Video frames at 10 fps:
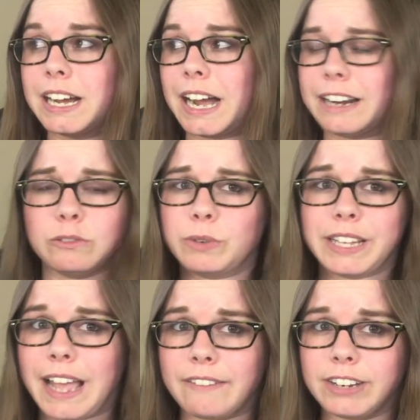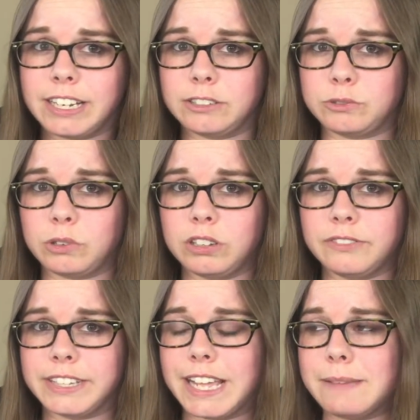I don't really have any control
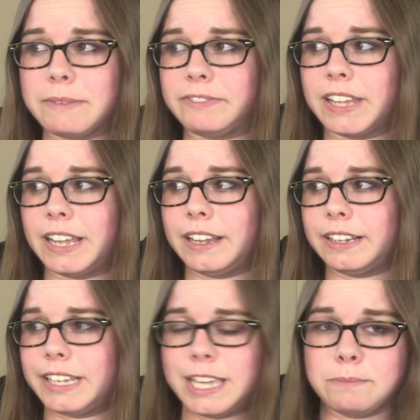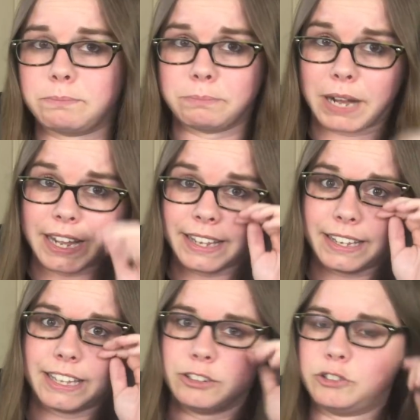over them if they keep buying
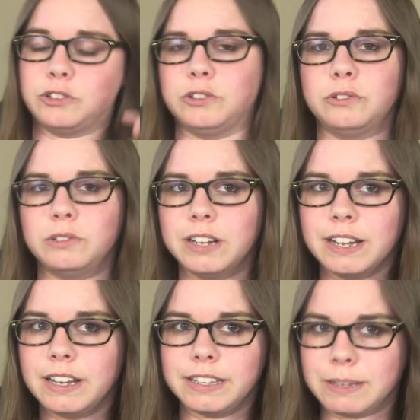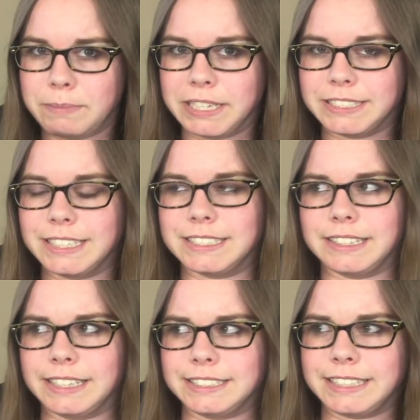into the business and
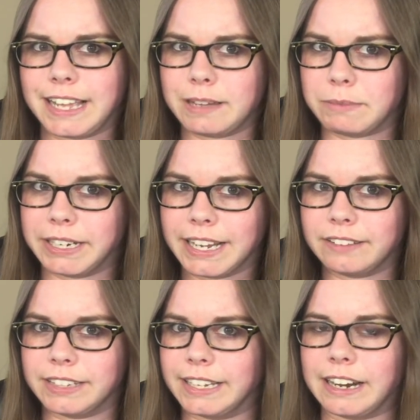they stay in my downline.